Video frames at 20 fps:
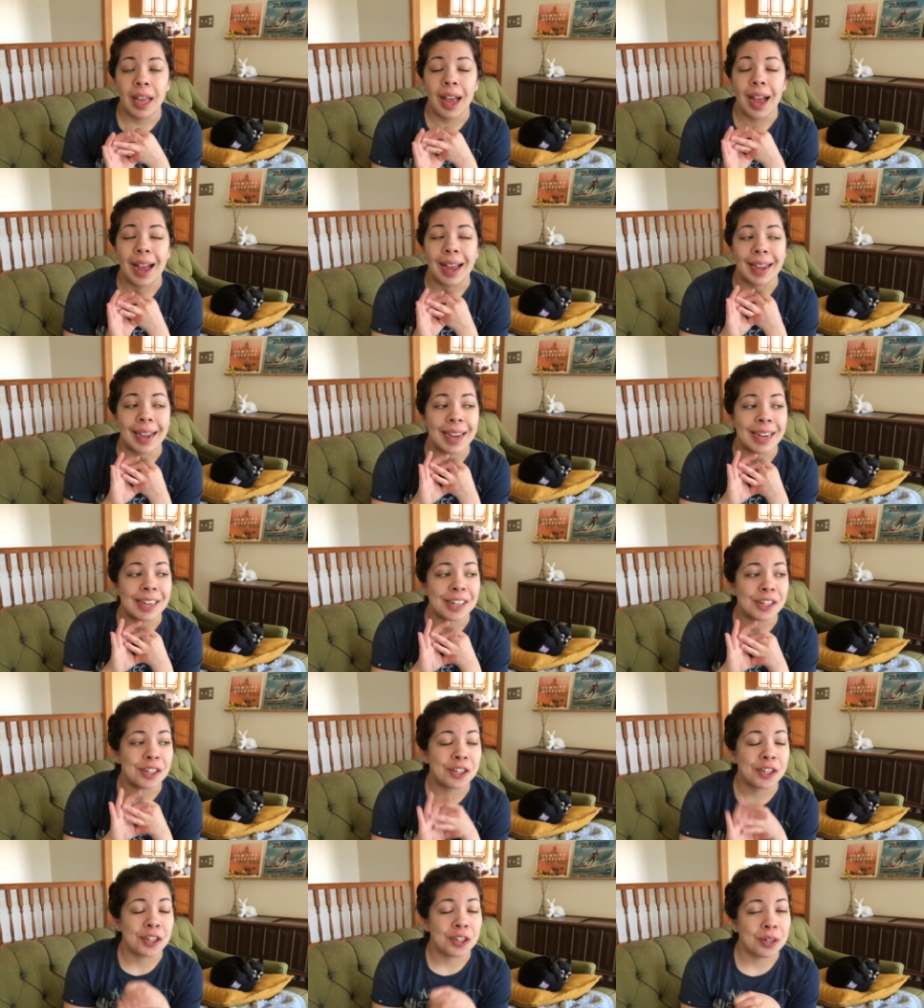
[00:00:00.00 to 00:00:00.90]
I got
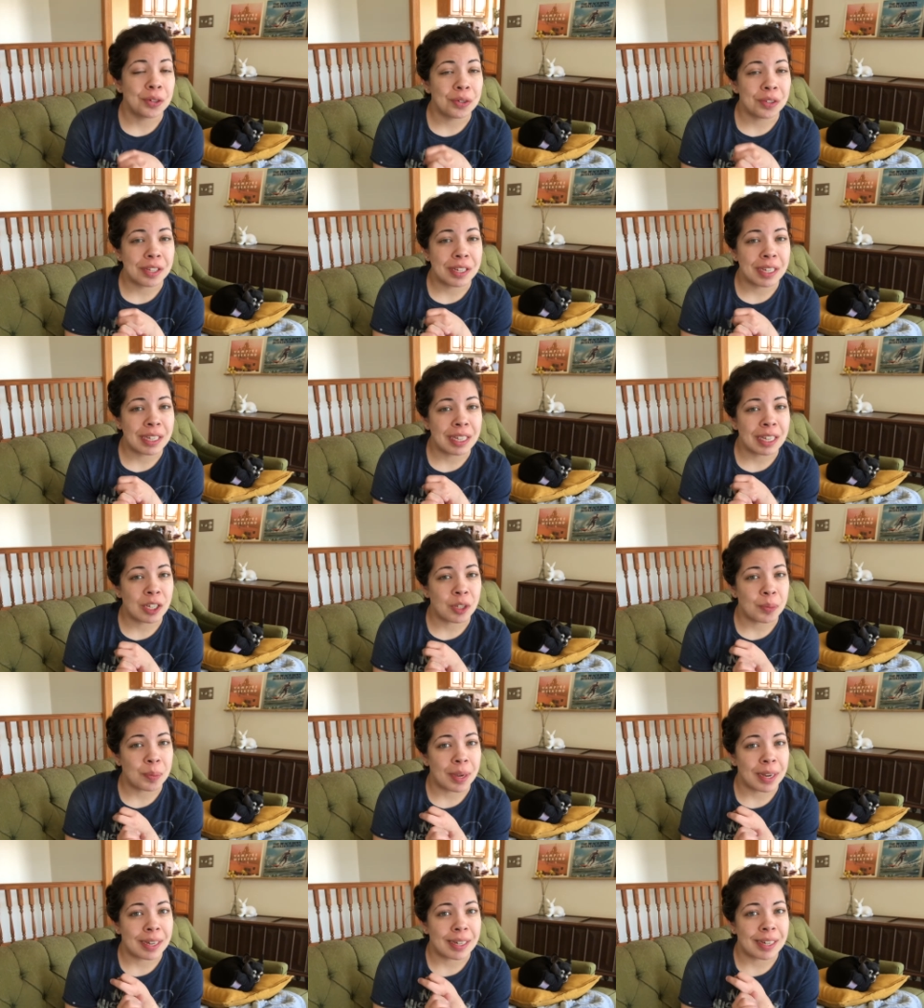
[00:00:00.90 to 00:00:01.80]
2 ceilings
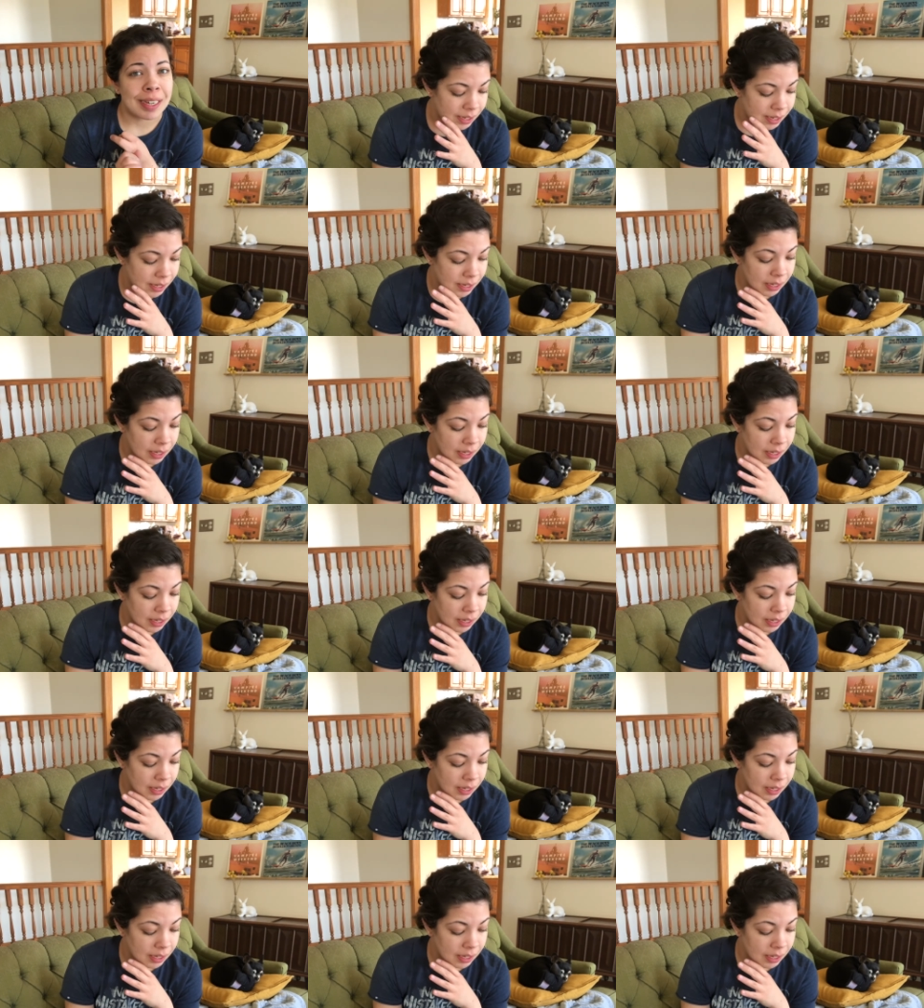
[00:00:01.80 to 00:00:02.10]
painted.